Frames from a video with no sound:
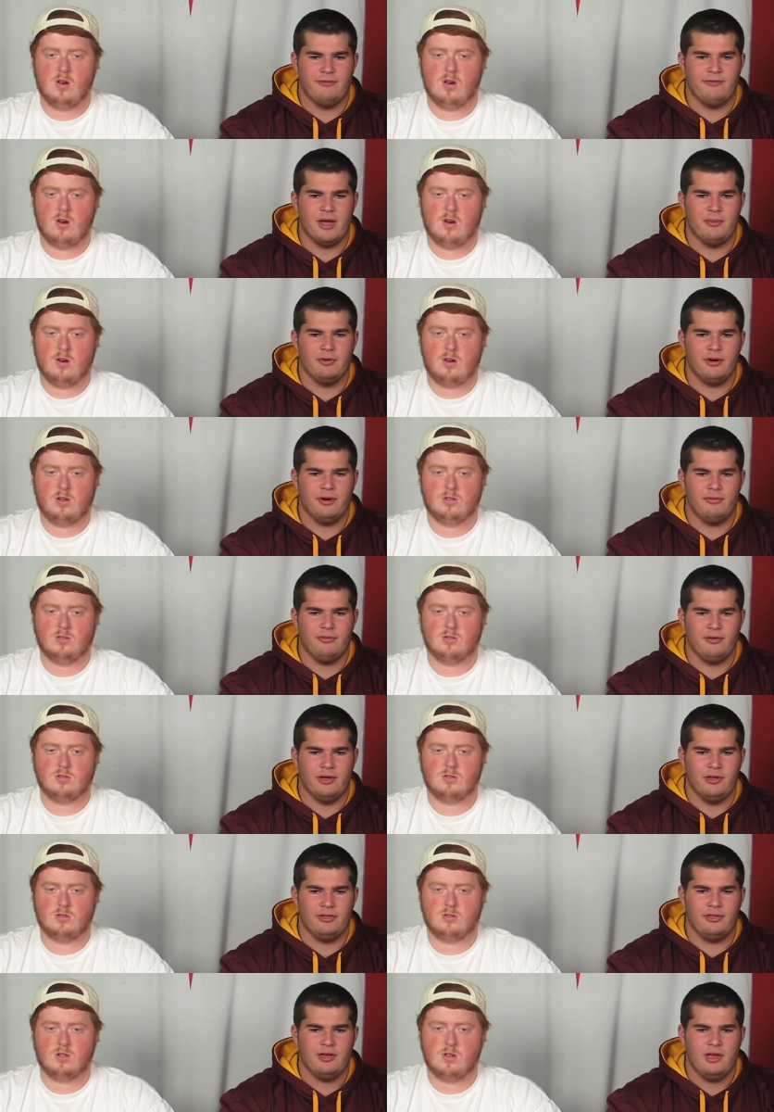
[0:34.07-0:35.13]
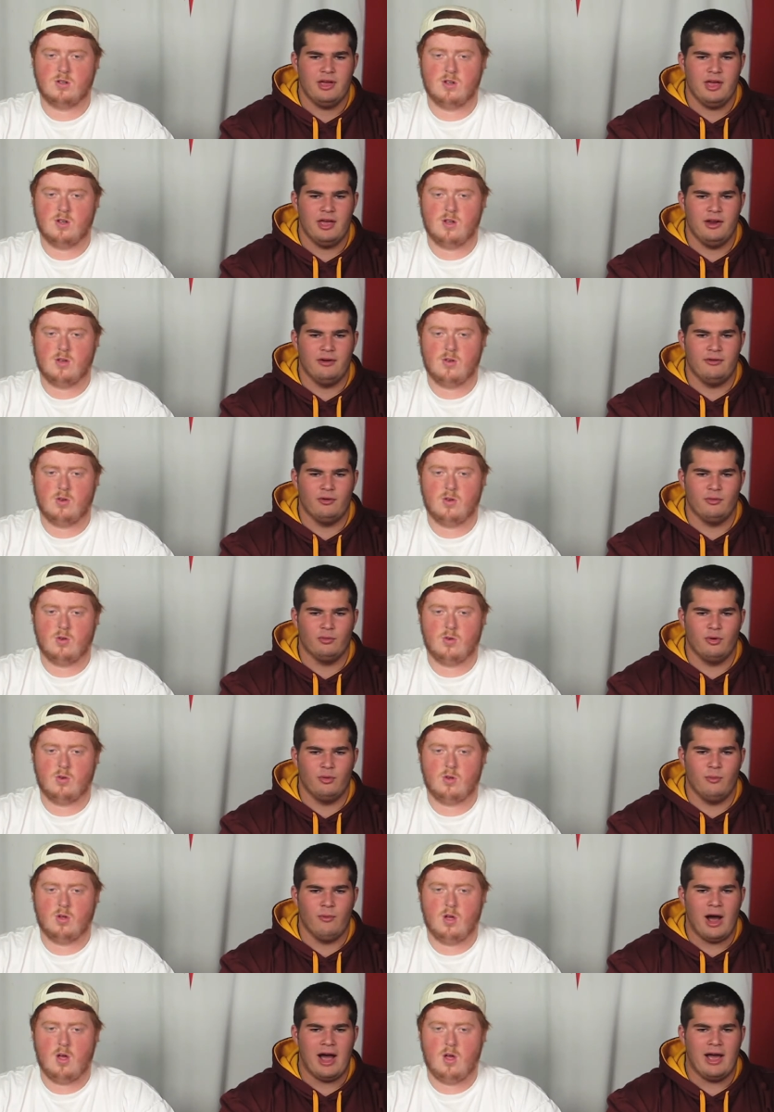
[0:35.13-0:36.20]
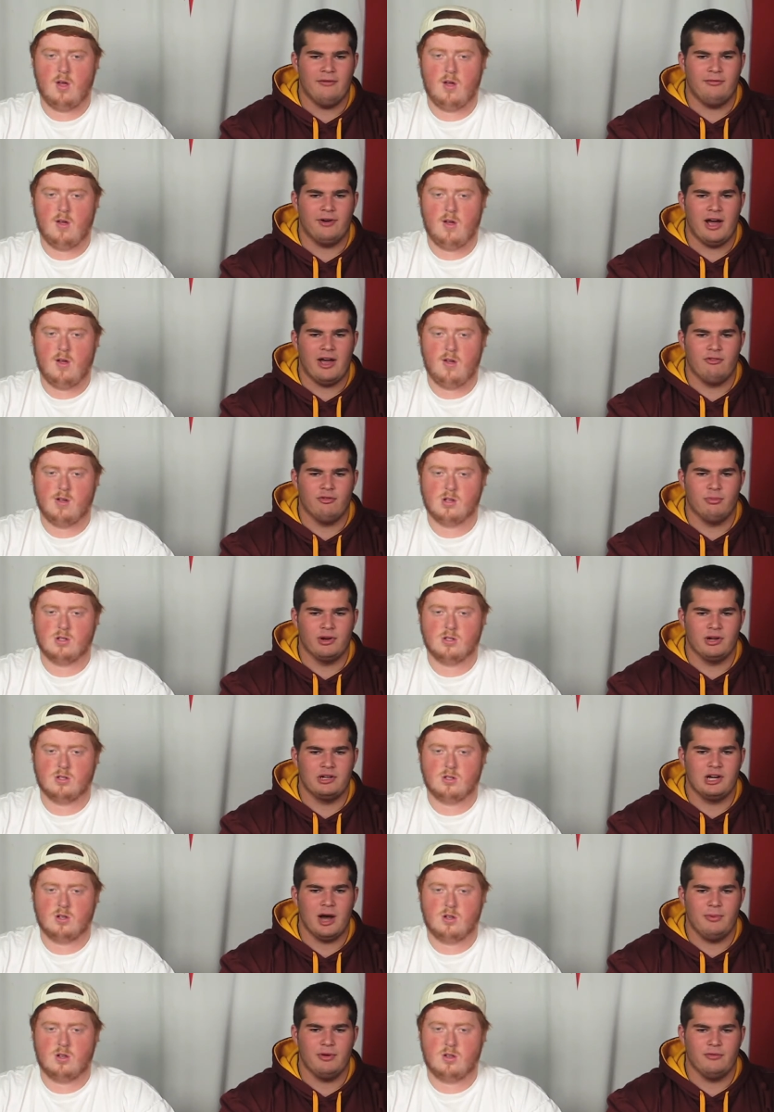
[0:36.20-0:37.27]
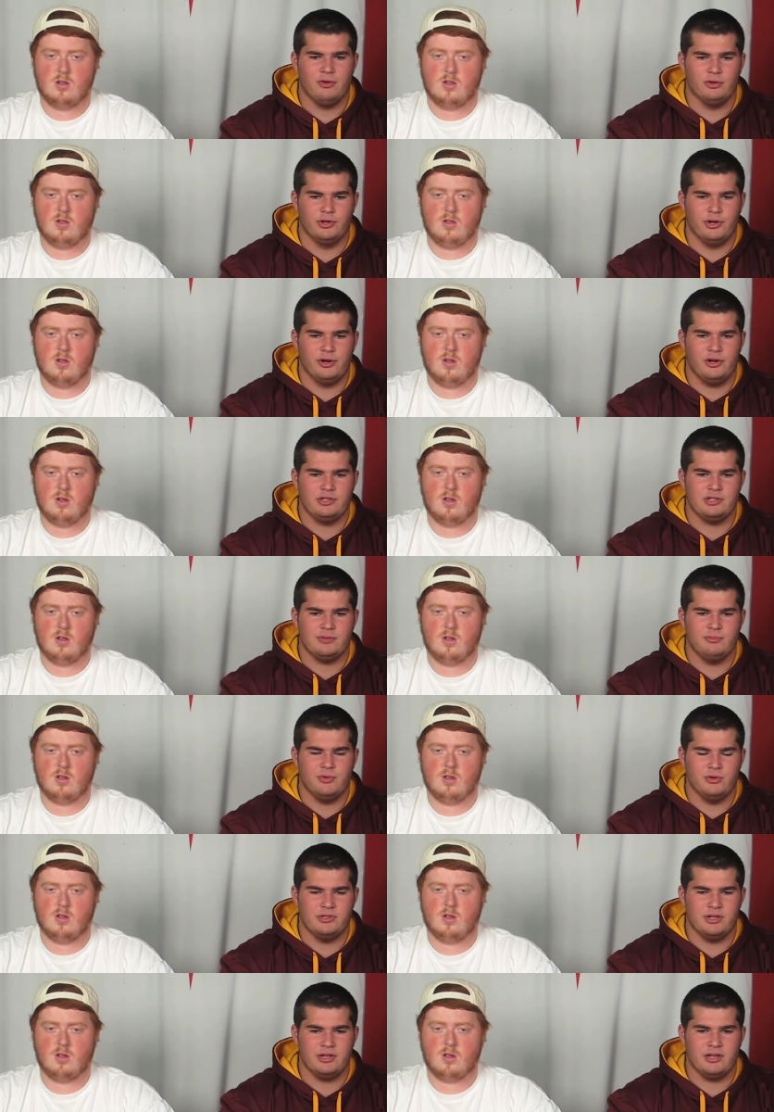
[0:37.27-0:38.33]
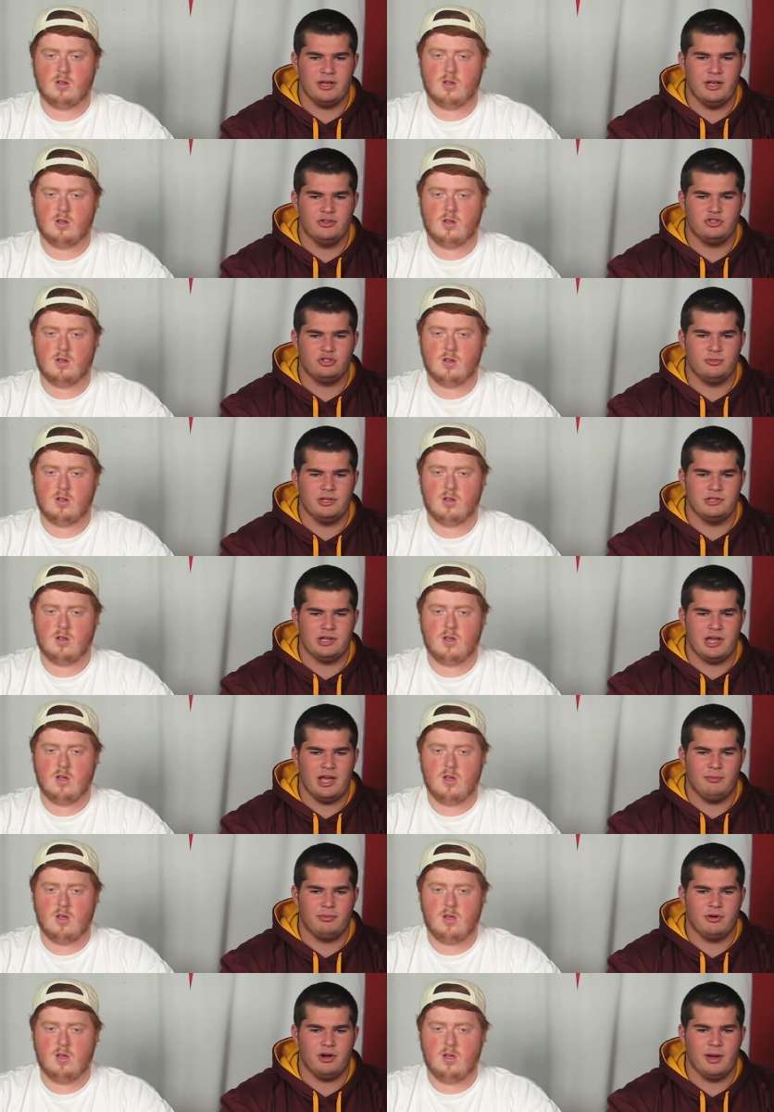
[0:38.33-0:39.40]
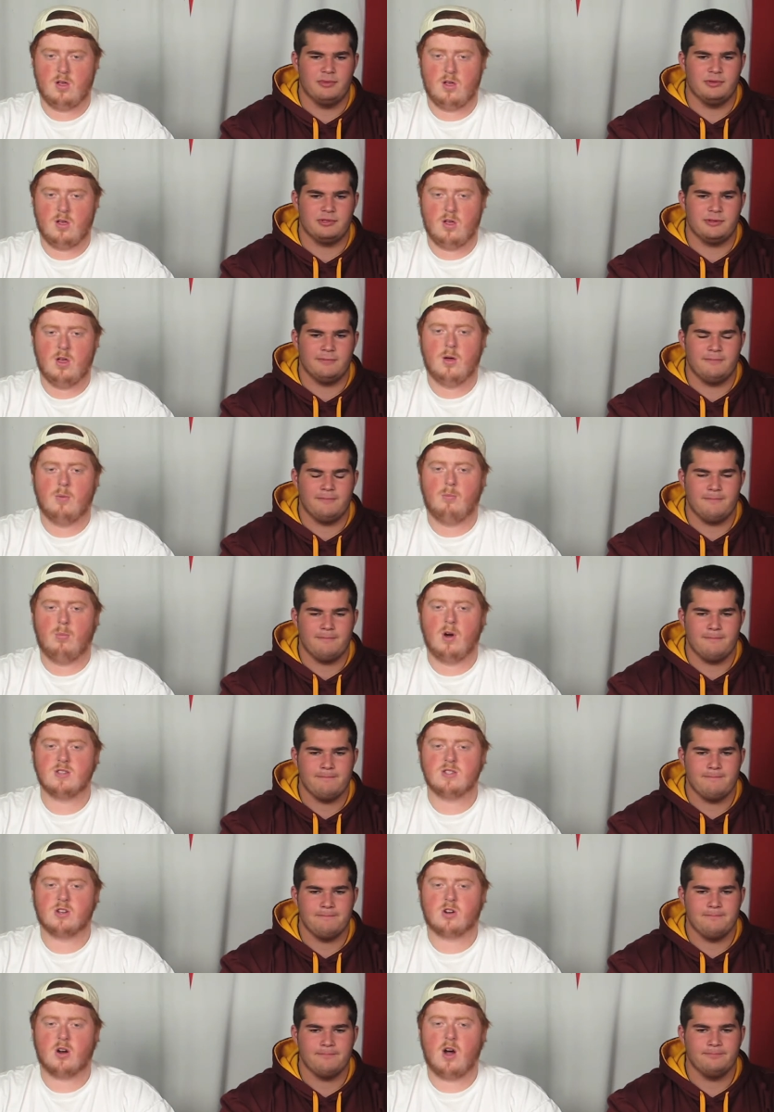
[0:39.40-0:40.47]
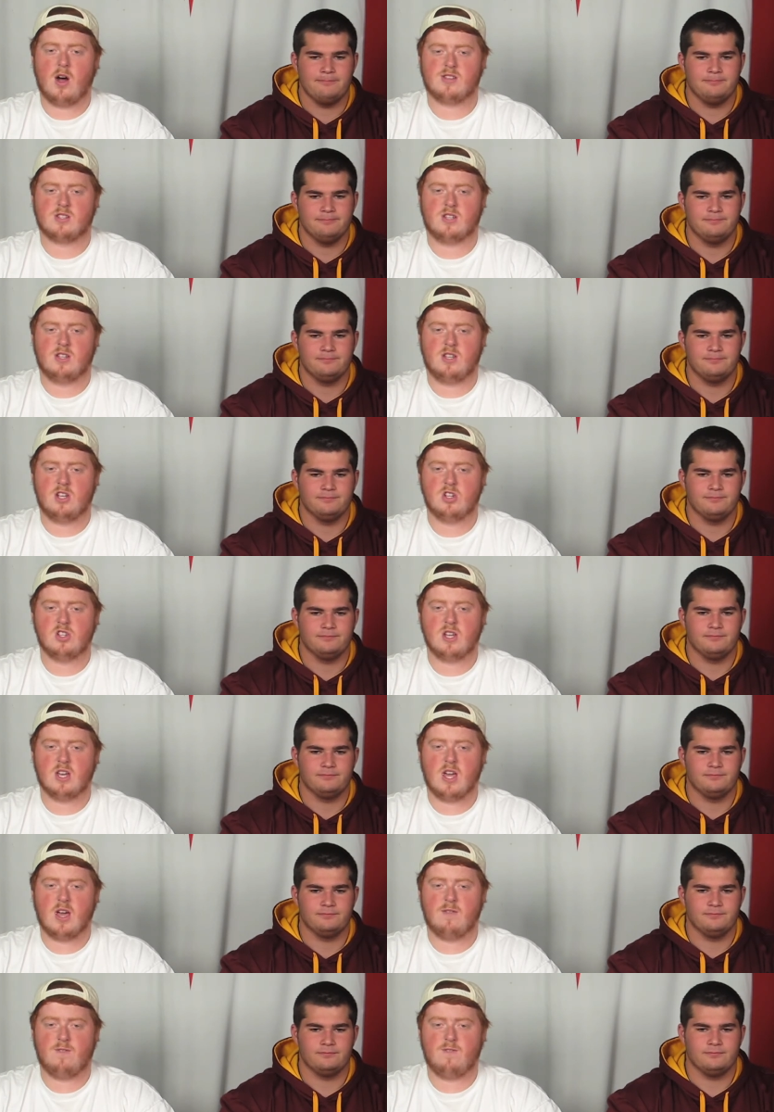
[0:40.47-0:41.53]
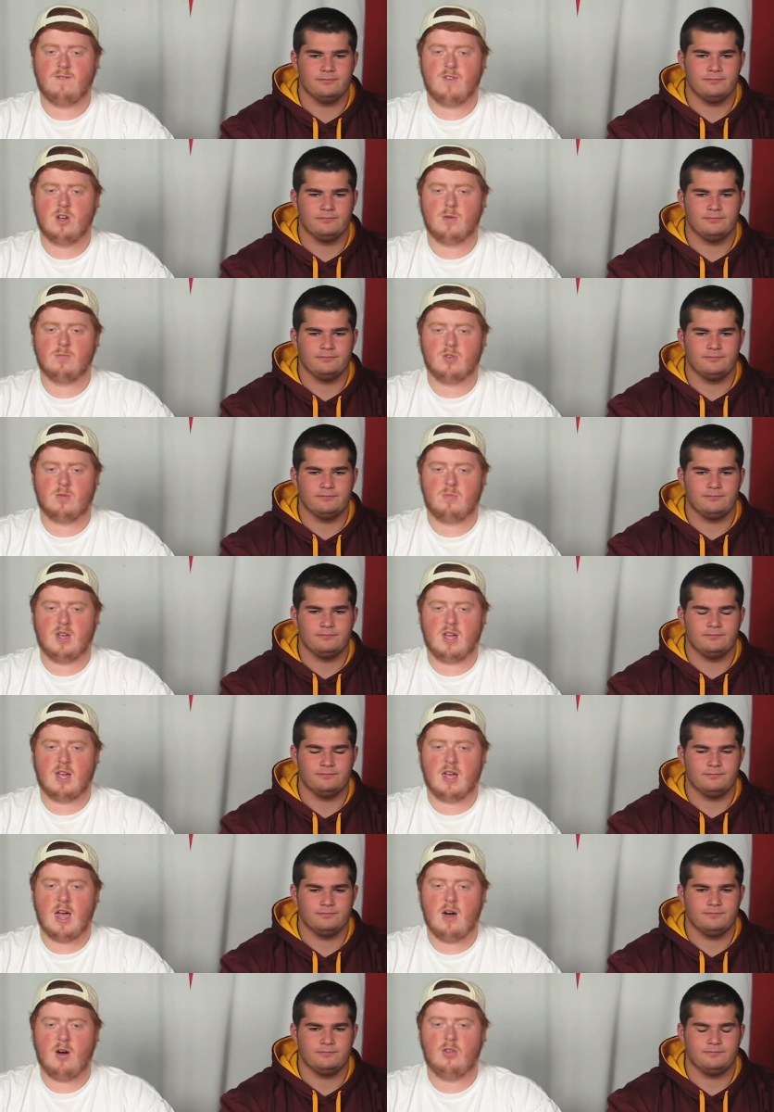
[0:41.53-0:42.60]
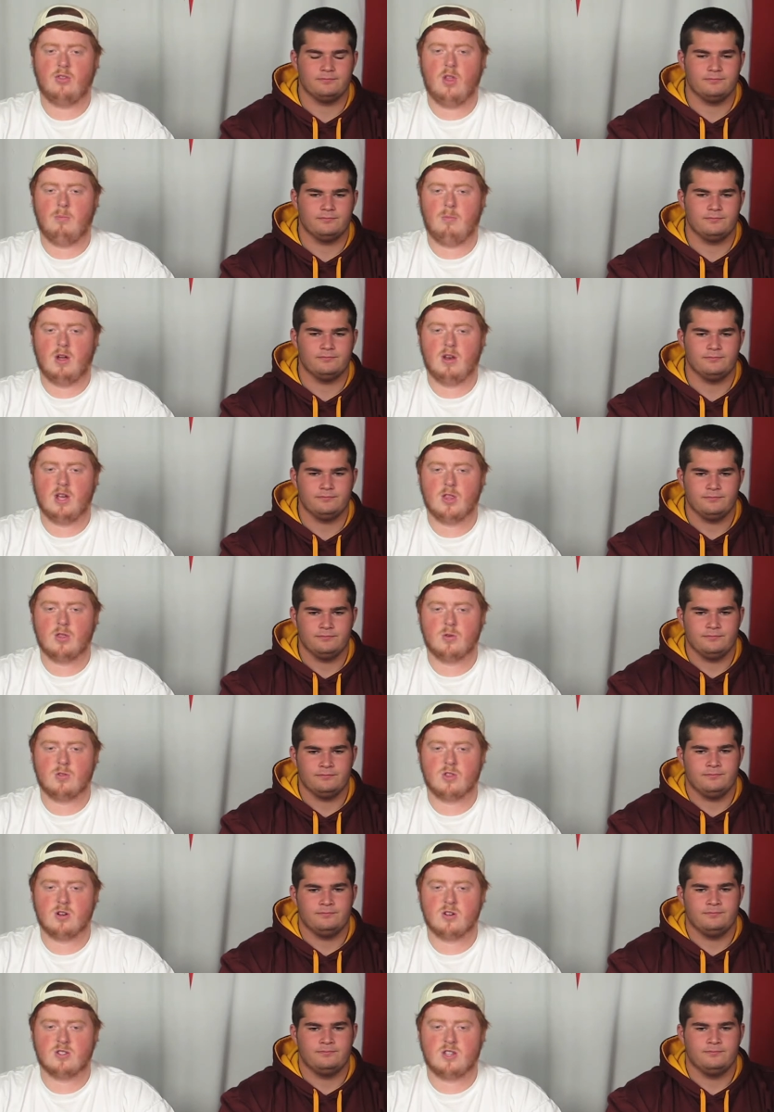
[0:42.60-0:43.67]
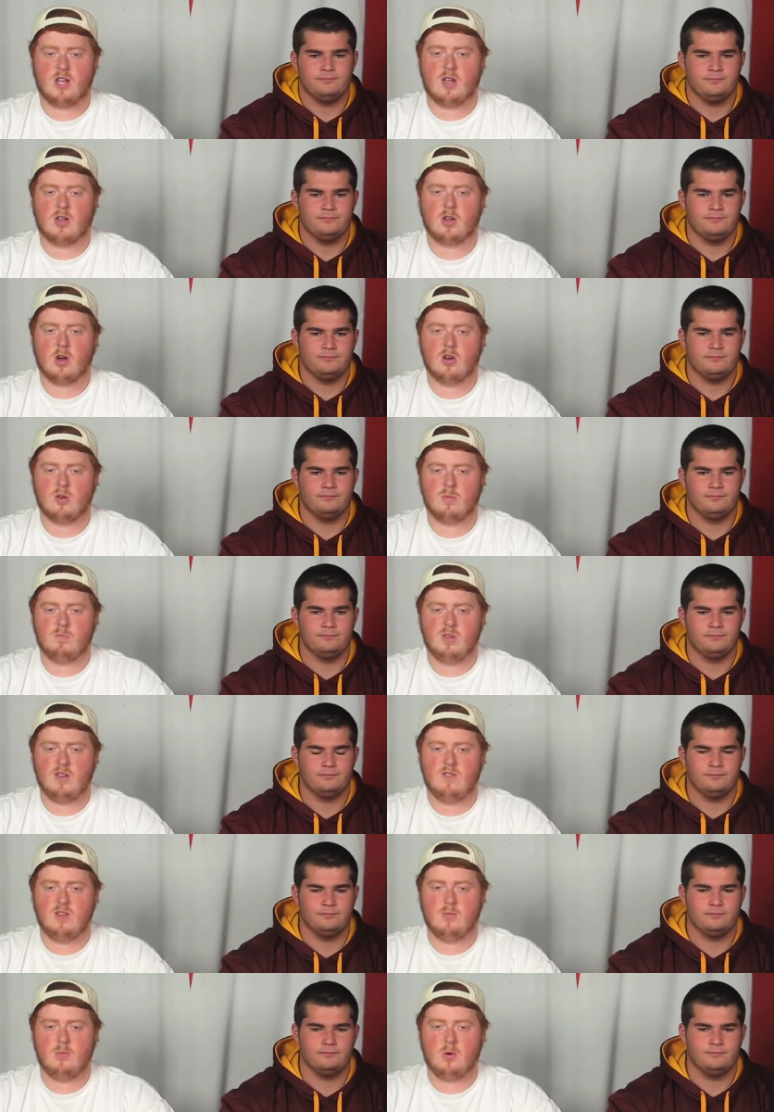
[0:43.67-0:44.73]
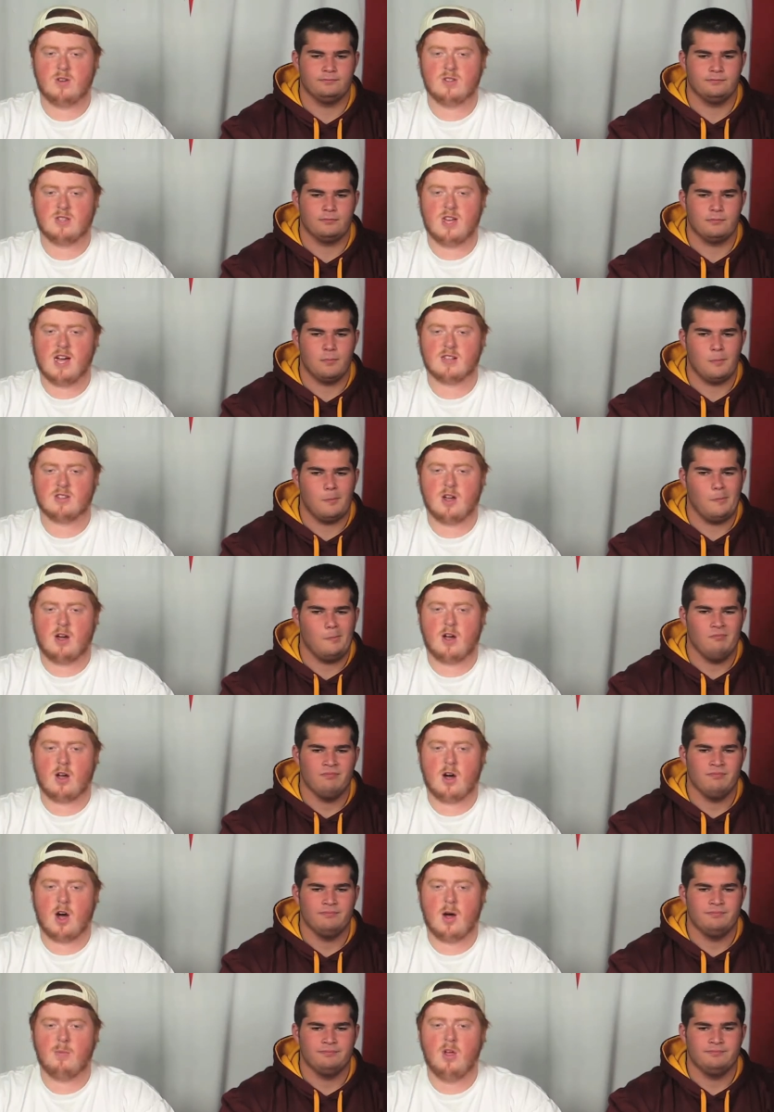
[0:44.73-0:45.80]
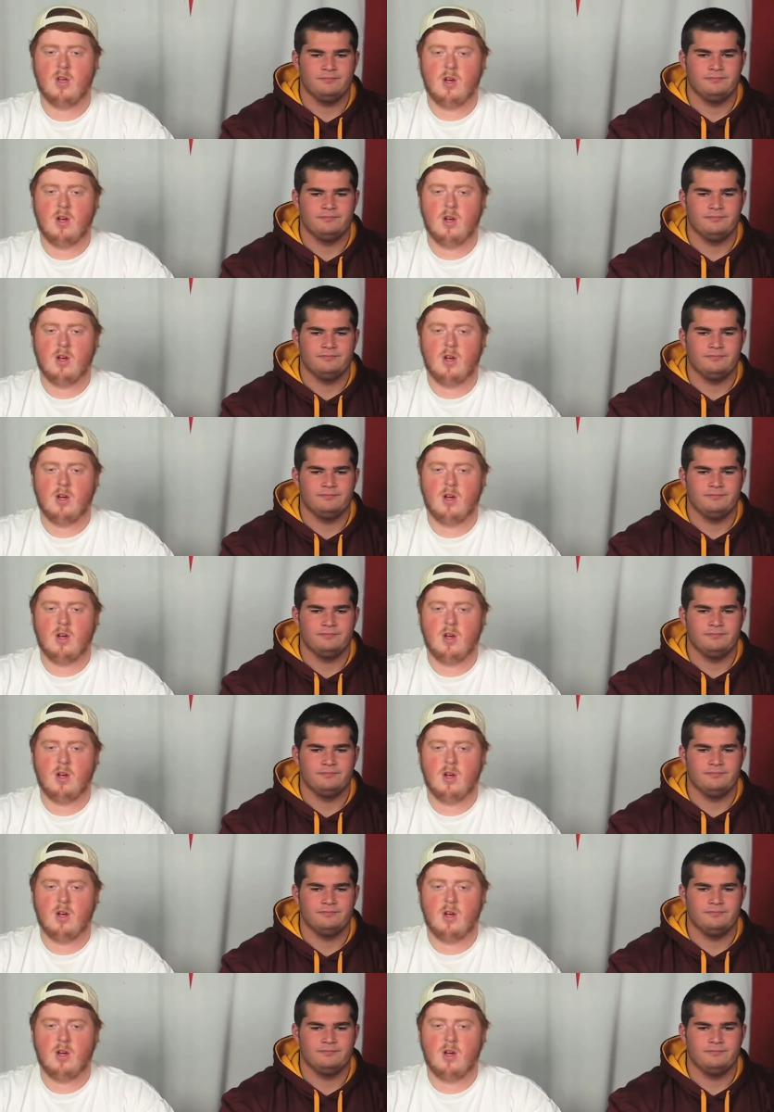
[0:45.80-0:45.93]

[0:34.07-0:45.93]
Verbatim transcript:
Speaker 1: February 5th in room I-5. Bring a copy of your lyrics, music, instruments, and props.
Speaker 2: Boys Lacrosse, conditioning, and films are being held Monday through Thursday. Go to bvboyslax.com